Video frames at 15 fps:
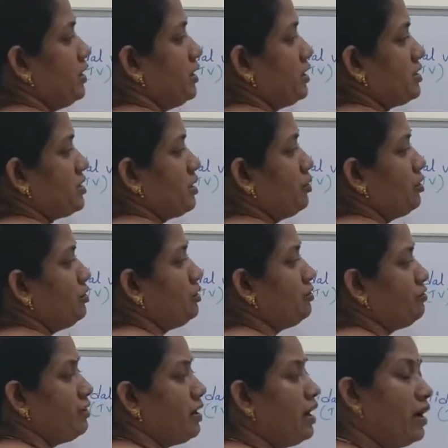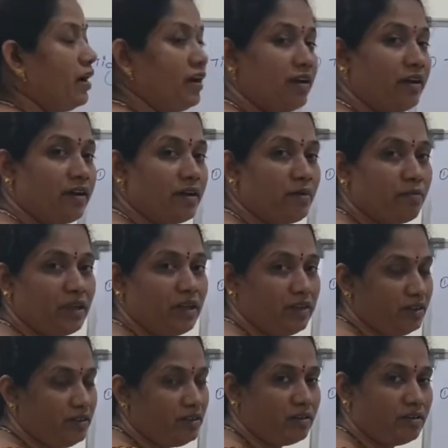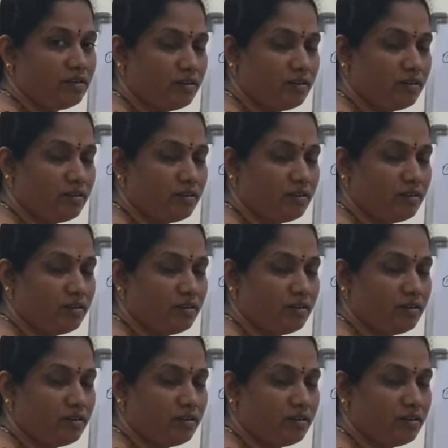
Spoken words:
it is about 500 ml in